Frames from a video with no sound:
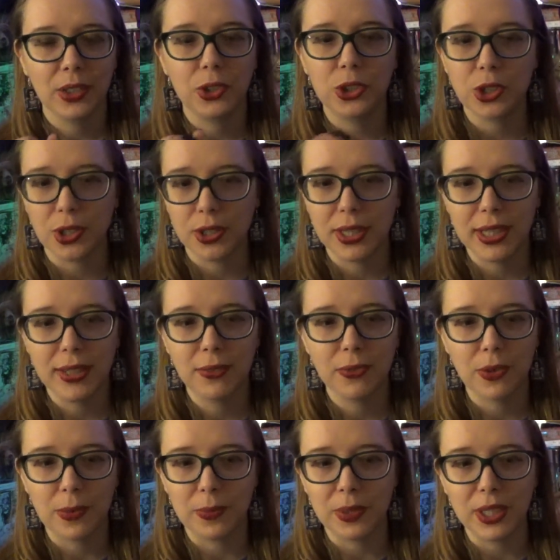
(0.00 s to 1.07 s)
journey
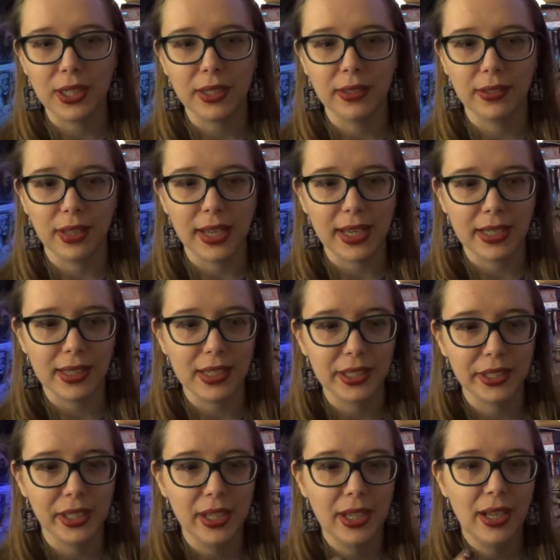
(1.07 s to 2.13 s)
from being like
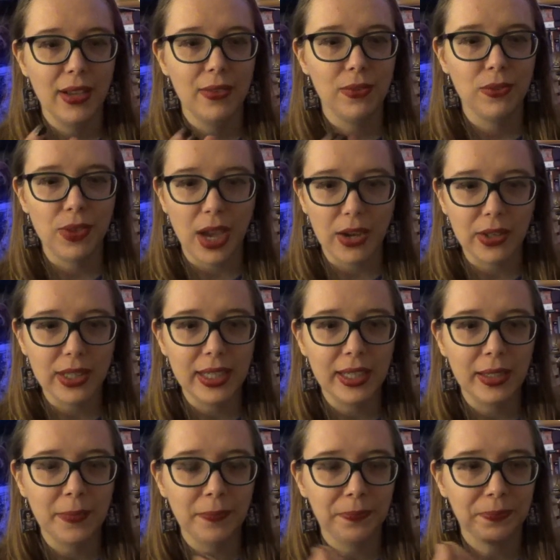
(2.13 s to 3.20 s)
this
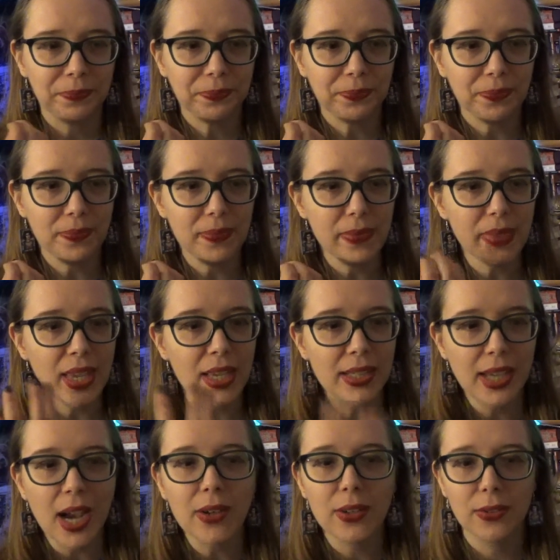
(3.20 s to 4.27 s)
very
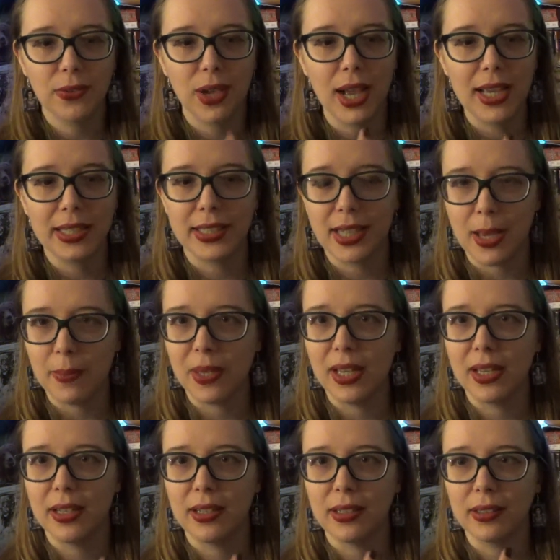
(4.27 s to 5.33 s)
terrified,
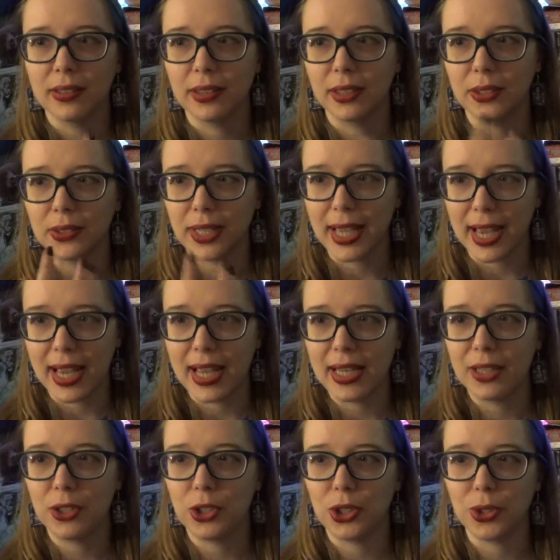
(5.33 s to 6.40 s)
timid little
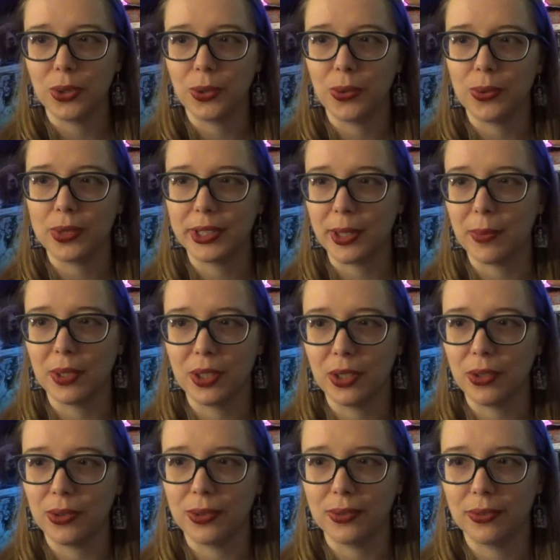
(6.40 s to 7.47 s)
kid to someone
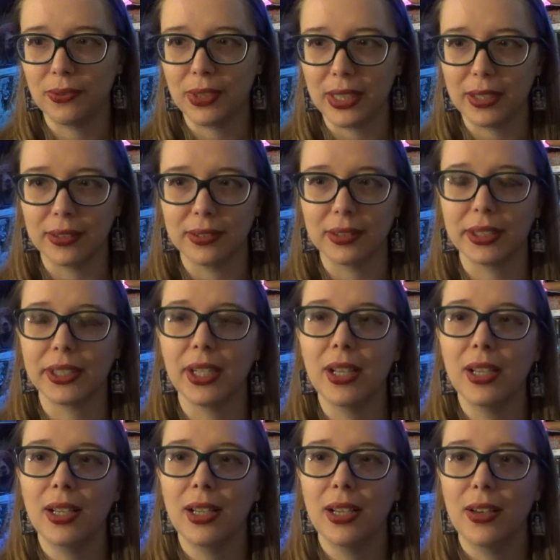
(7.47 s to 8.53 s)
who feels
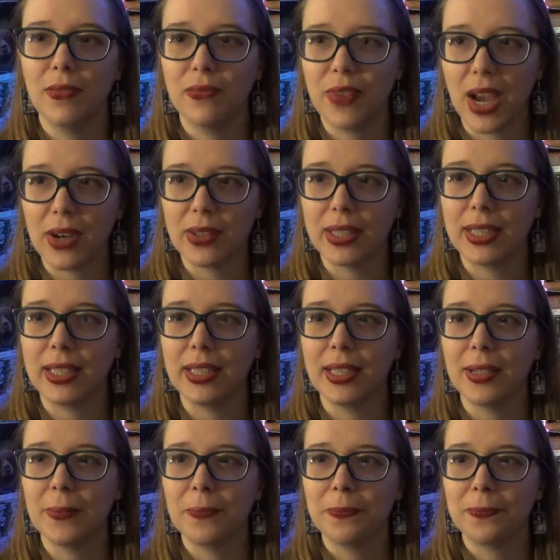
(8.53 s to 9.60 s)
very